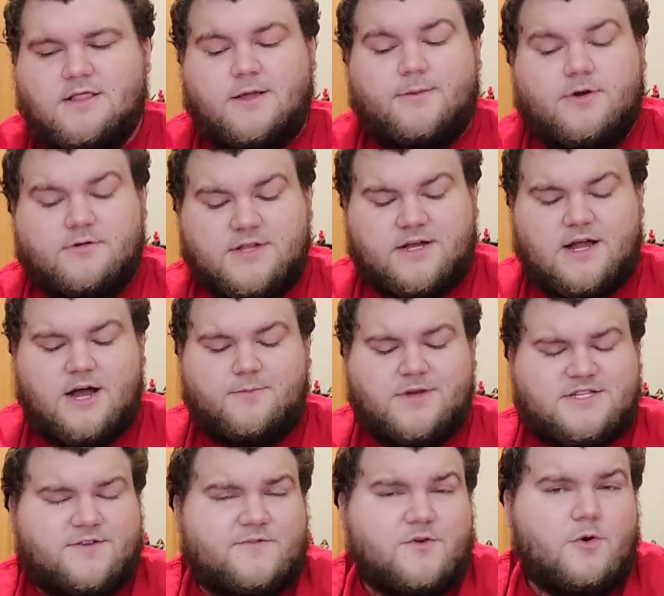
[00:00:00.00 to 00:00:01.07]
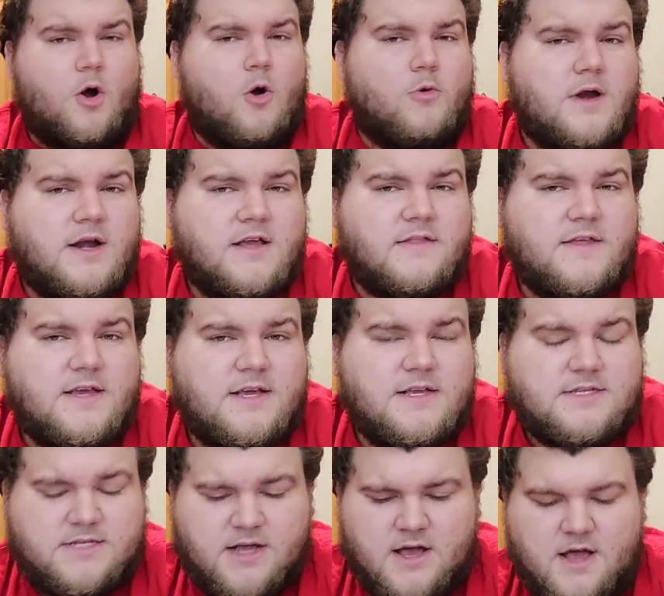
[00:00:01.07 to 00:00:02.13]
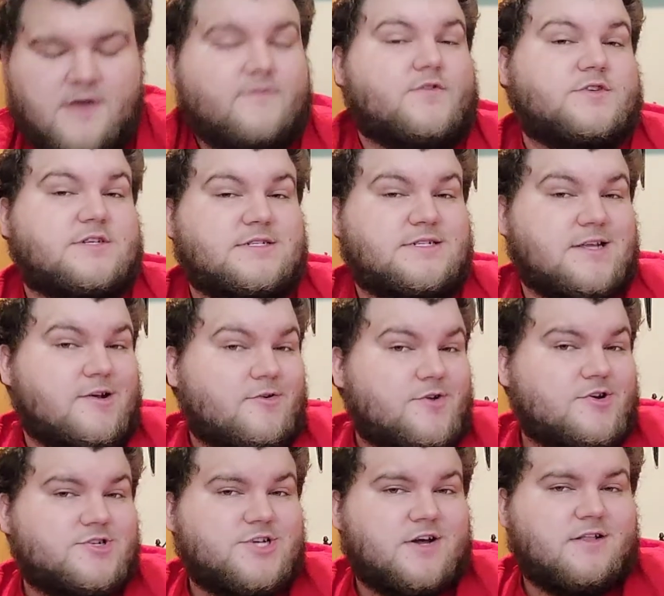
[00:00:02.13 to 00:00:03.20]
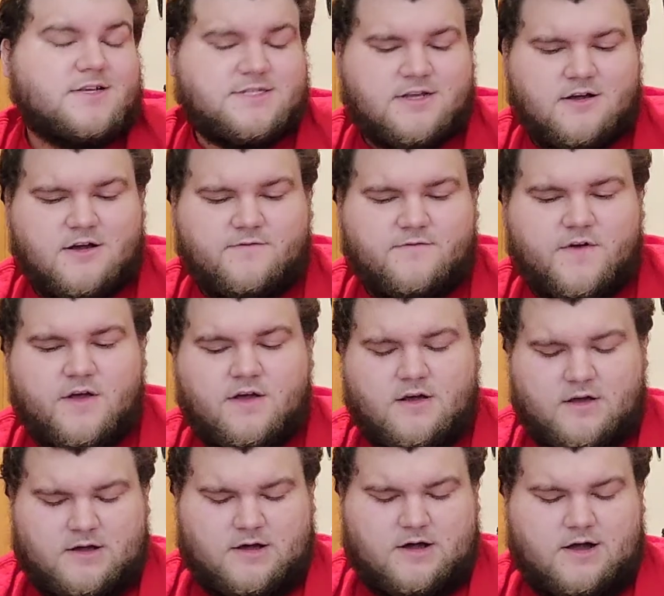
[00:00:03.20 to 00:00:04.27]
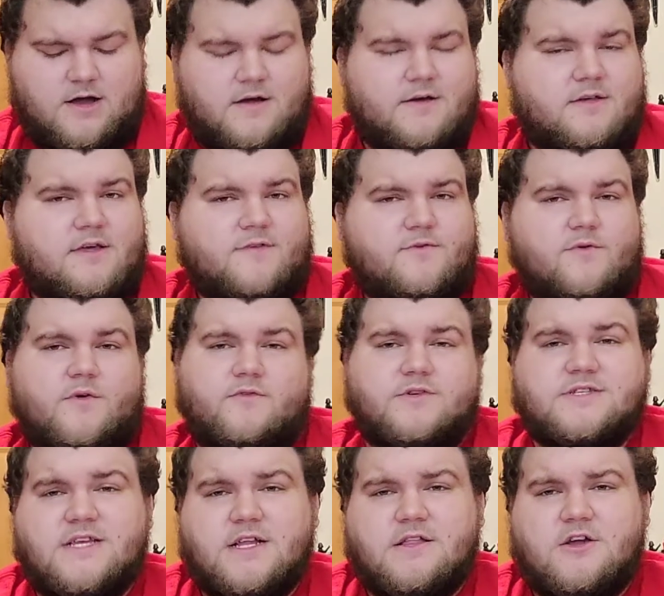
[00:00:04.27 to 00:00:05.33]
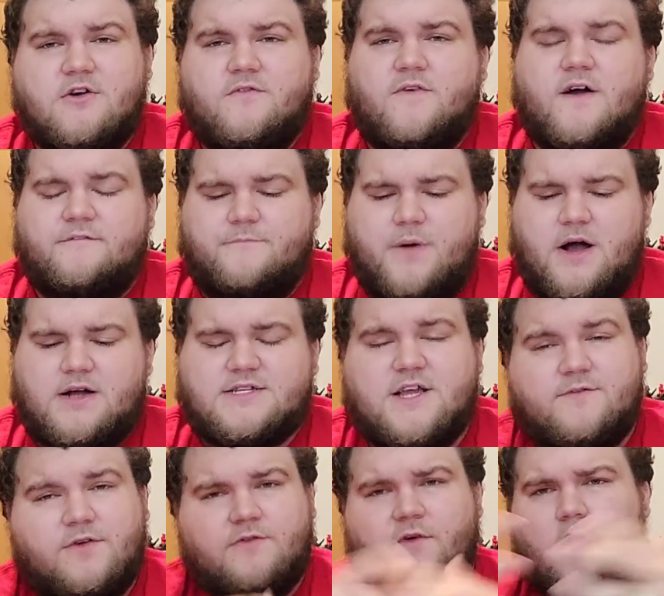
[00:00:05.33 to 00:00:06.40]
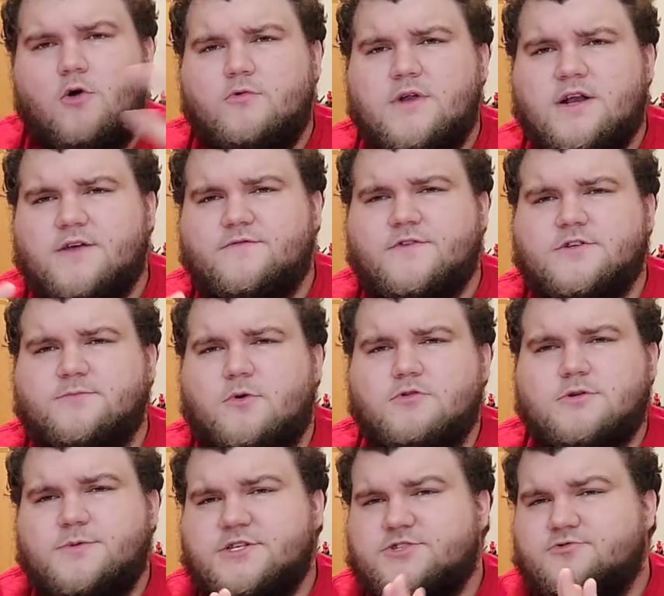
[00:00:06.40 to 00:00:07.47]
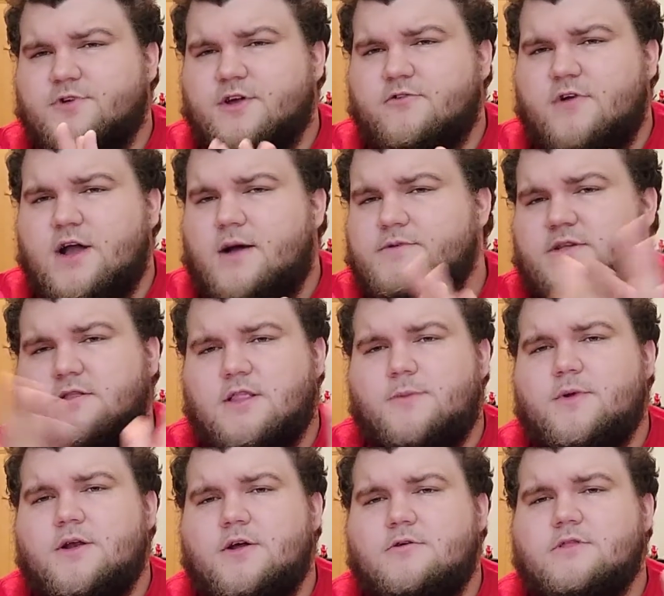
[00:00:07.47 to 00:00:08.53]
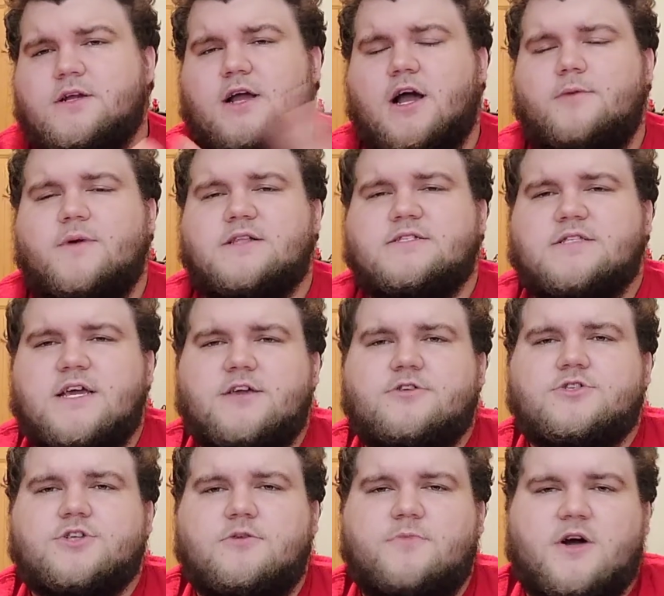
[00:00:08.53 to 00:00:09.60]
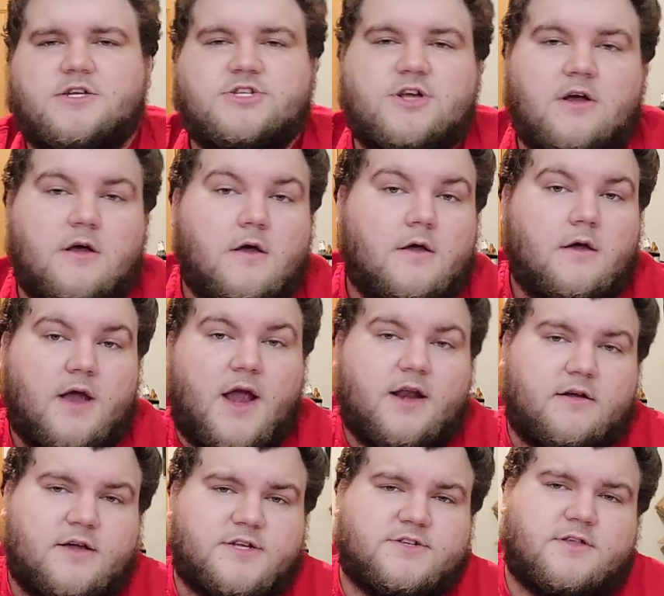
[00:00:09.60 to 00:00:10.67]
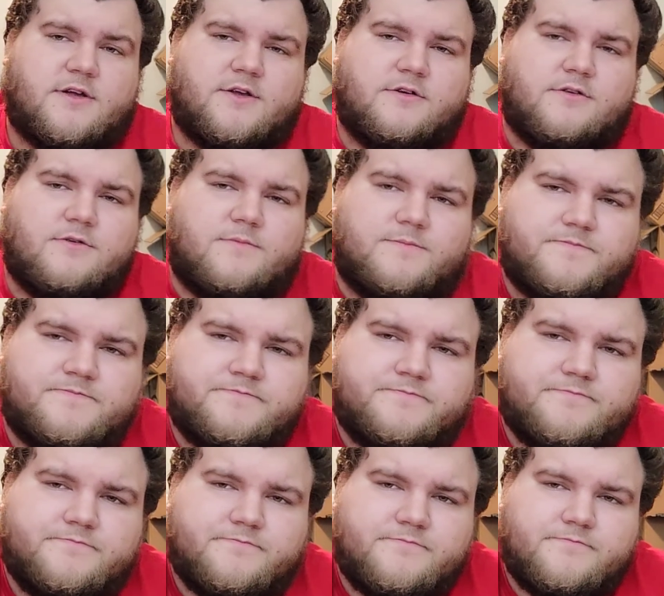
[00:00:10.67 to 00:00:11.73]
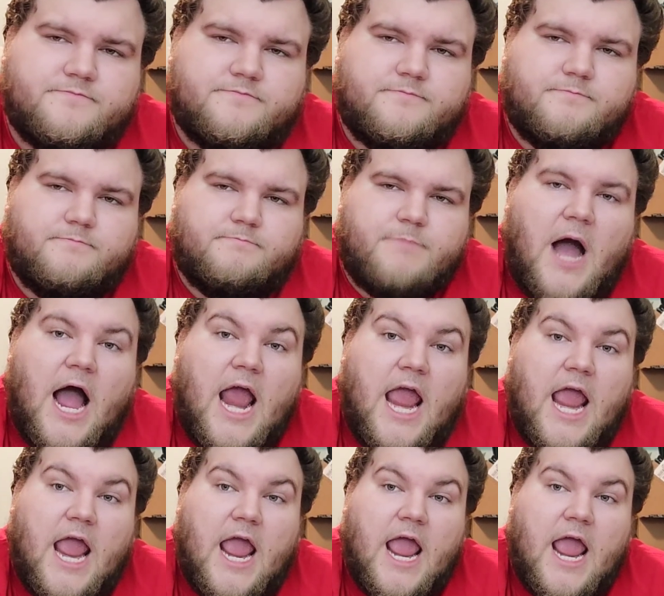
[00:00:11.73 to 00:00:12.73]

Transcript: Let me know in the comments if you own any of these. there's a deal you're jealous of. Uh, if you've ever seen the 05 box if you've owned it, if they're supposed to be shrink wrapped, let me know in the comments. Thank you so much, and I'll catch you later, YouTube. Bye.